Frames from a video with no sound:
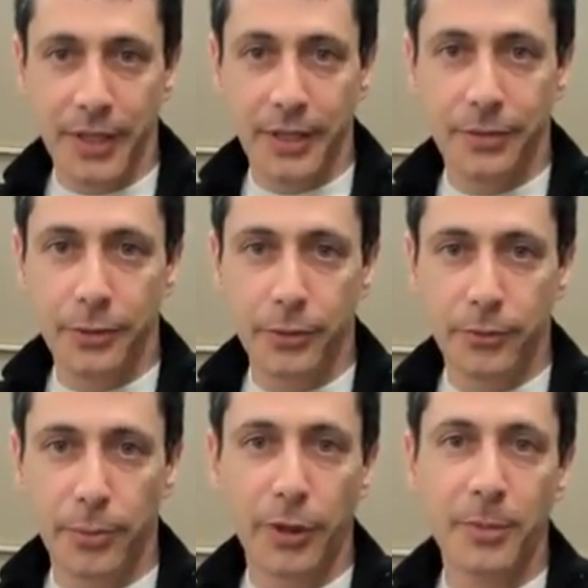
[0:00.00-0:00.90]
and if
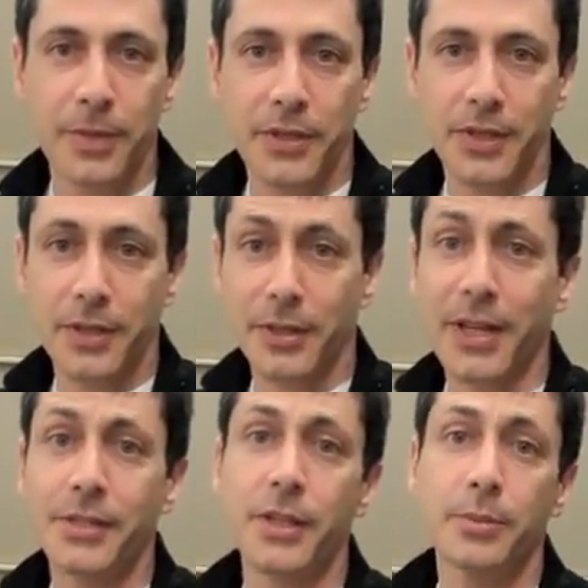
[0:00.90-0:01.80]
you've bought a PC in the
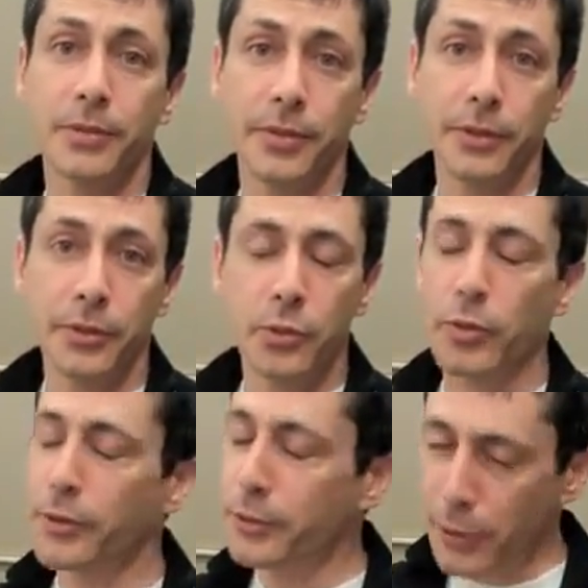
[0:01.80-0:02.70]
last couple of years,
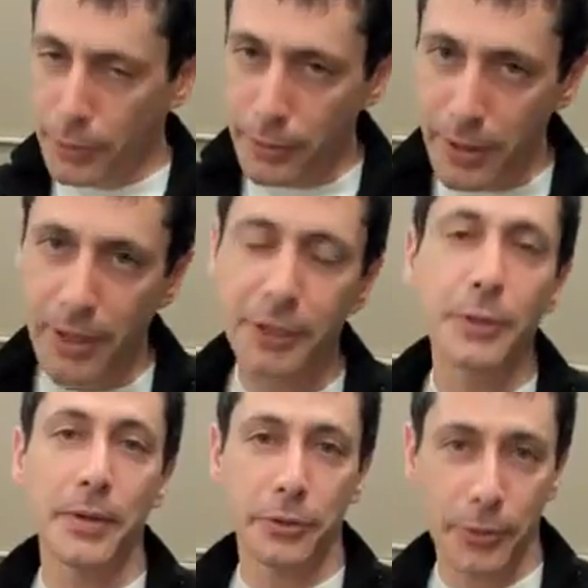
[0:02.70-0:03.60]
whether you know it or not,
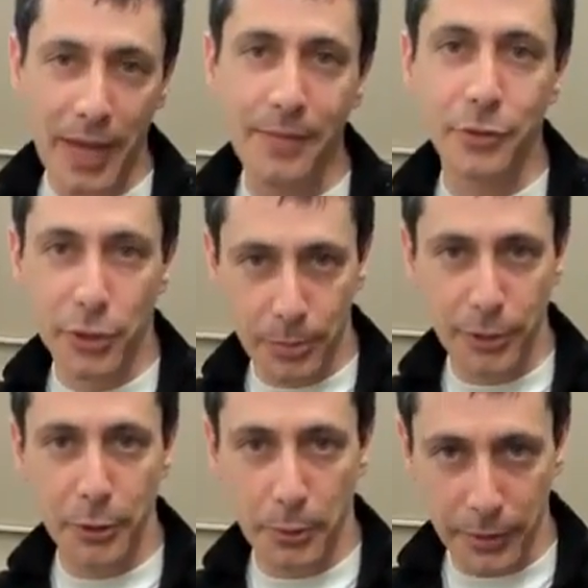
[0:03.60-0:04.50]
you do have a
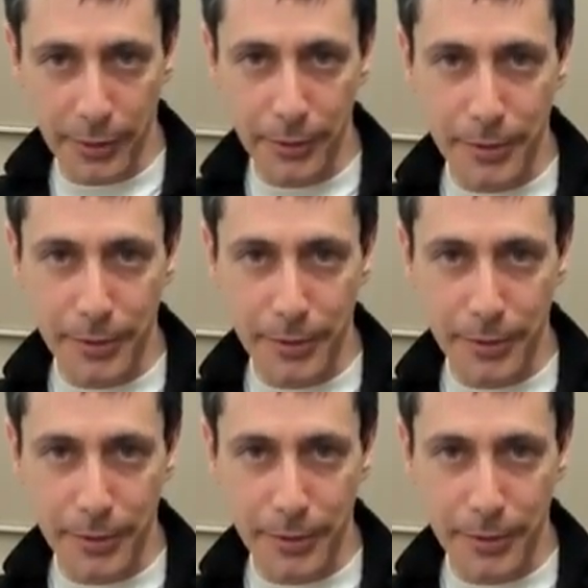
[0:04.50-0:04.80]
GPU on there.